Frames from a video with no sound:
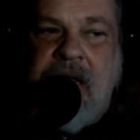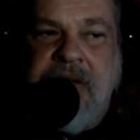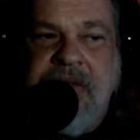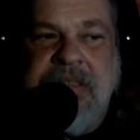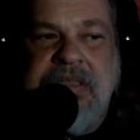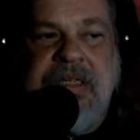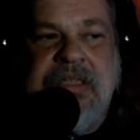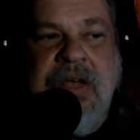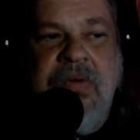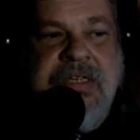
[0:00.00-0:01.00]

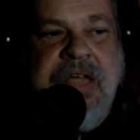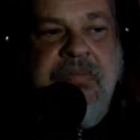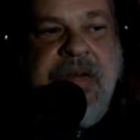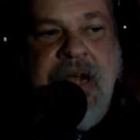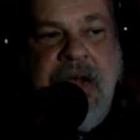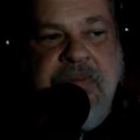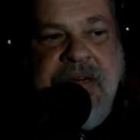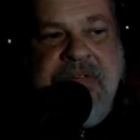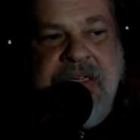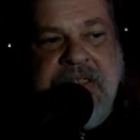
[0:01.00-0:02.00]
It's always got to be
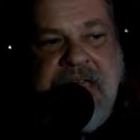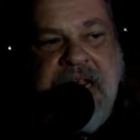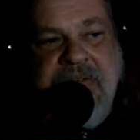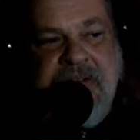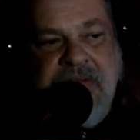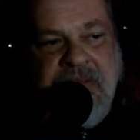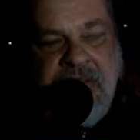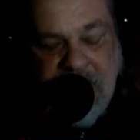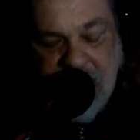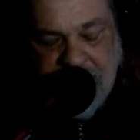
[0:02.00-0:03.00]
uplifting. David,
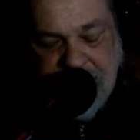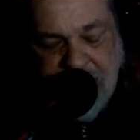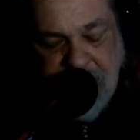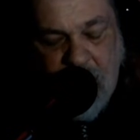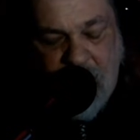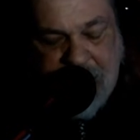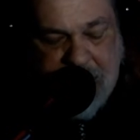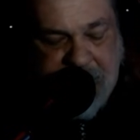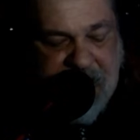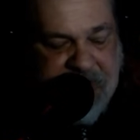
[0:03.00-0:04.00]
wake
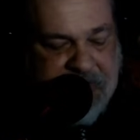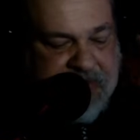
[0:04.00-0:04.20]
up, David.